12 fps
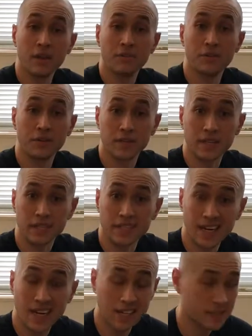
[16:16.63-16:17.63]
15
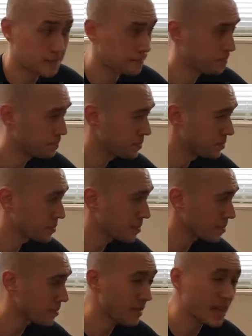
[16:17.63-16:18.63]
seconds.
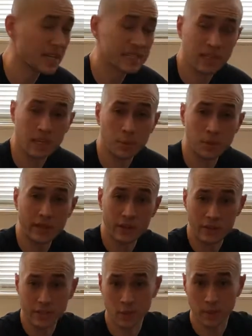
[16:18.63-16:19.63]
Take a breather
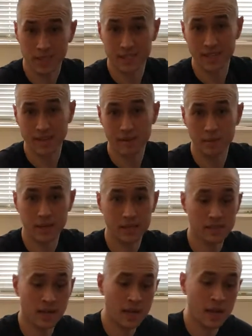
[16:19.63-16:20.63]
until about 7
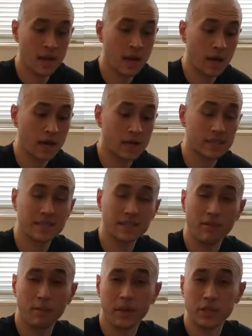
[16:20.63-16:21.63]
minutes.
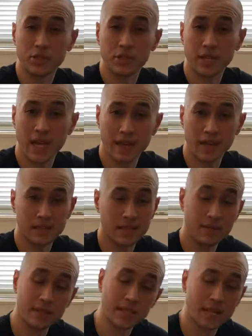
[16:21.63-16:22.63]
7 minutes or 10,
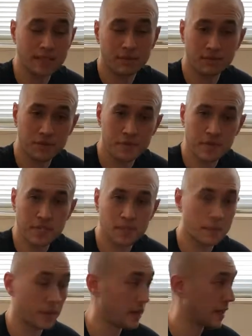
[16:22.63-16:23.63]
7, 10, 7, 15,
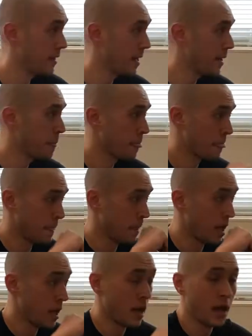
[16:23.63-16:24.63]
something like that.
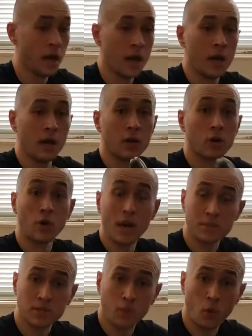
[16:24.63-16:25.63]

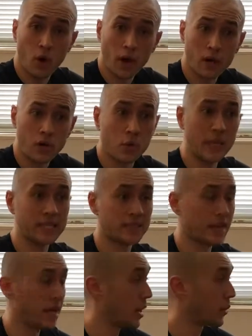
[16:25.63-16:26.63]
Grab some water,
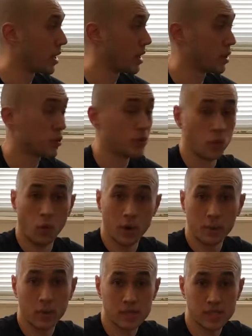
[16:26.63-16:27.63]
reset, and we're gonna go through
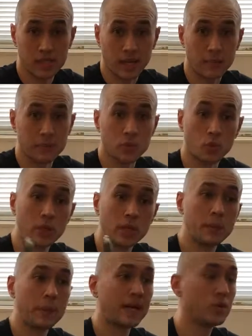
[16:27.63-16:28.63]
one more set. So
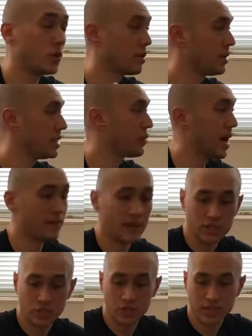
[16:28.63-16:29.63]
really by doing these 5
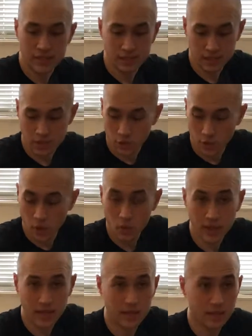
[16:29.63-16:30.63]
exercises in a row
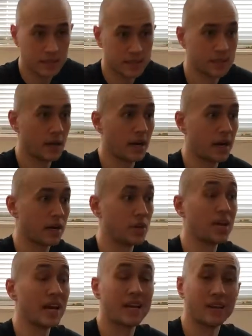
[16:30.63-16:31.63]
like this, you
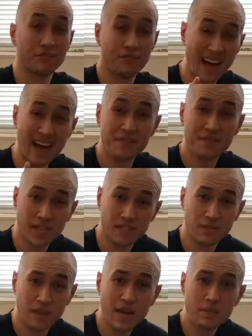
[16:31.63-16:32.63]
kind of get 5
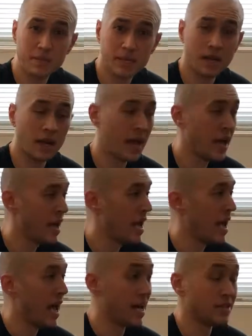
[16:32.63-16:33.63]
sets of abs in.
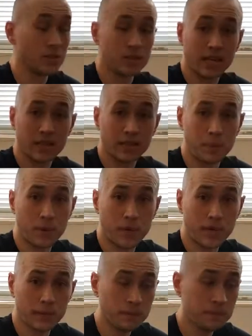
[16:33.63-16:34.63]
As you take that
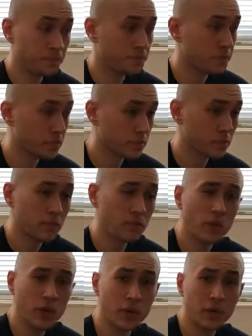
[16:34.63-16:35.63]
break,
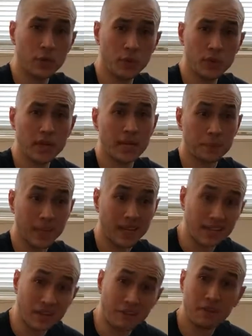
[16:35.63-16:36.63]
you can really end up
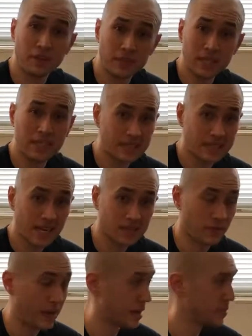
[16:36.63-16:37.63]
getting like 15 sets
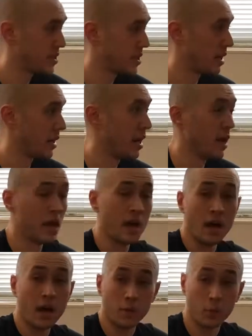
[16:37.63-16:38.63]
of abs done
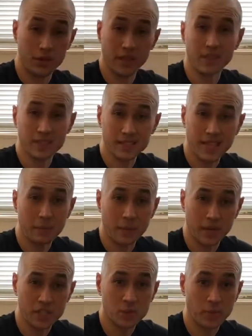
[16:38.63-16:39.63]
within this
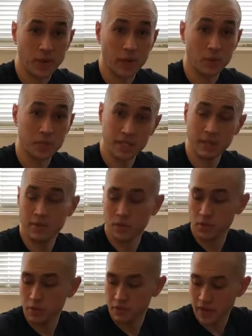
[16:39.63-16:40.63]
10-minute span, which seems
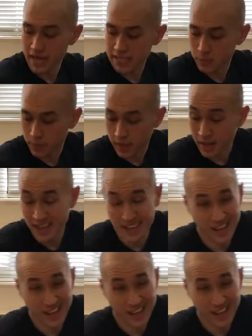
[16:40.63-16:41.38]
really fast, but